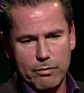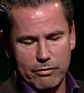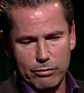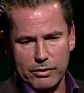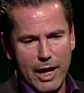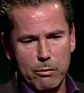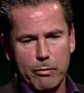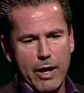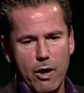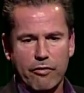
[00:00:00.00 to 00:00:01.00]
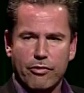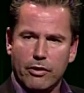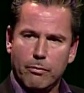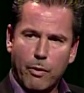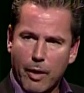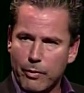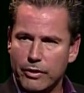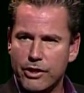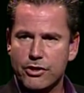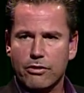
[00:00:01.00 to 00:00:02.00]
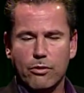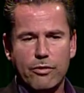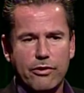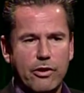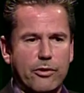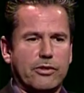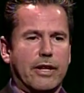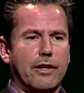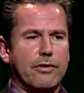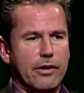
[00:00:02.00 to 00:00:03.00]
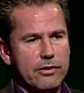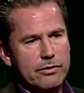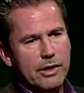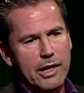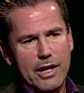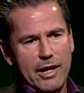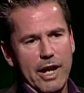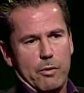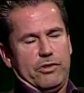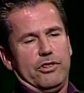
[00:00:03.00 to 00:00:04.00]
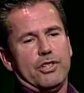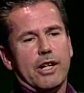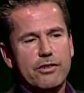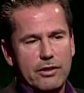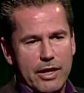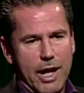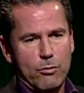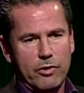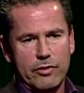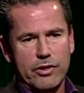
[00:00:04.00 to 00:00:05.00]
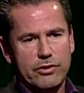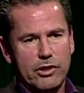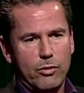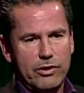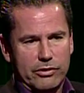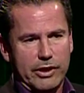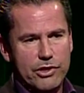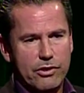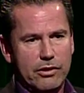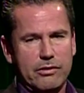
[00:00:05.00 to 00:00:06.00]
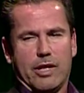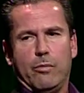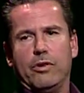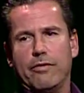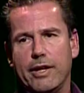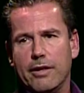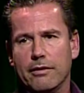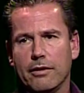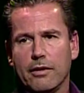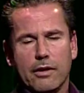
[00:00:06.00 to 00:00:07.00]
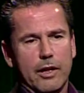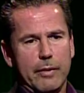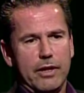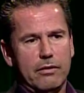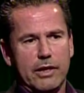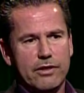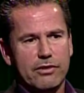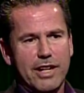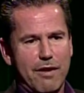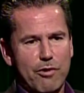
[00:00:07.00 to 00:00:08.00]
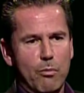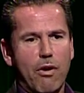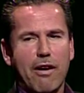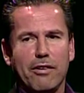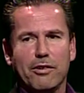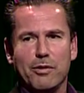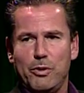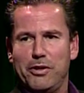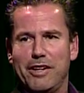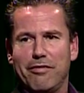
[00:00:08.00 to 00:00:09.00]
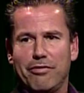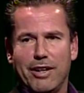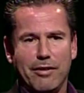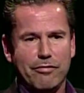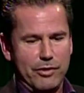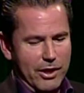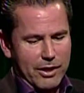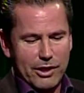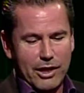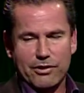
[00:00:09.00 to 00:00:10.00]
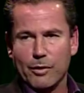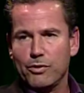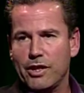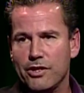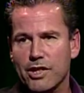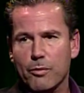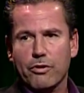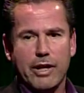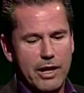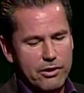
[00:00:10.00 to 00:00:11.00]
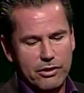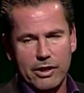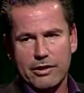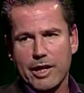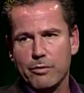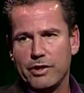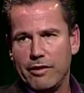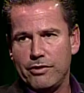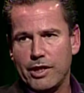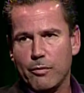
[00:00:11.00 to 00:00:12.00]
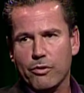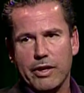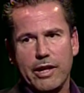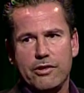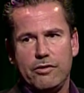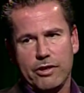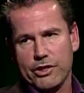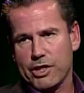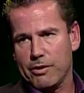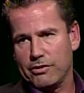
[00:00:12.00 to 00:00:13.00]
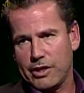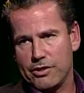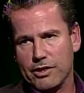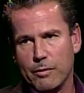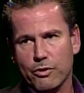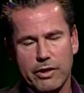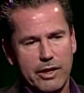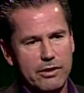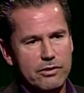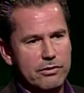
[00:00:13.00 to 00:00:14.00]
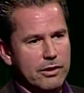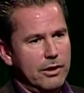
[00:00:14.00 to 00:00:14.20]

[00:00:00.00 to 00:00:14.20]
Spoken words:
reliable power for population growth and all those kind of things. And I would suggest that Campbell River is a quintessential example of that. I mean, it's kind of the model community of you've got substation upgrades, you've got dam safety upgrades, you've got generating station upgrades,